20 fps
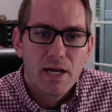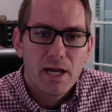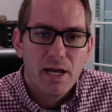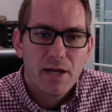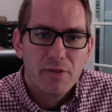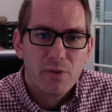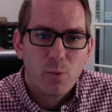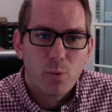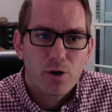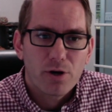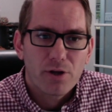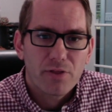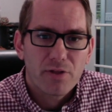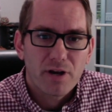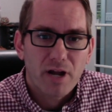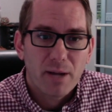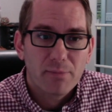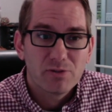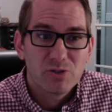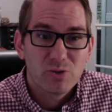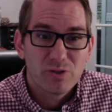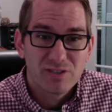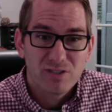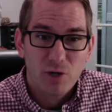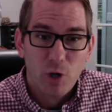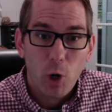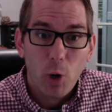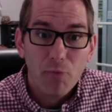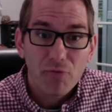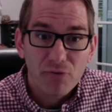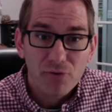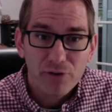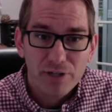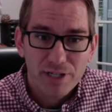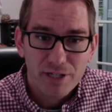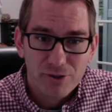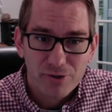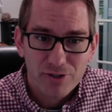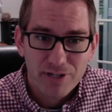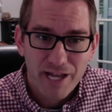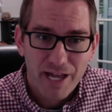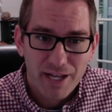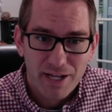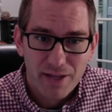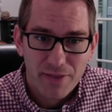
and the work that I'm doing to hopefully create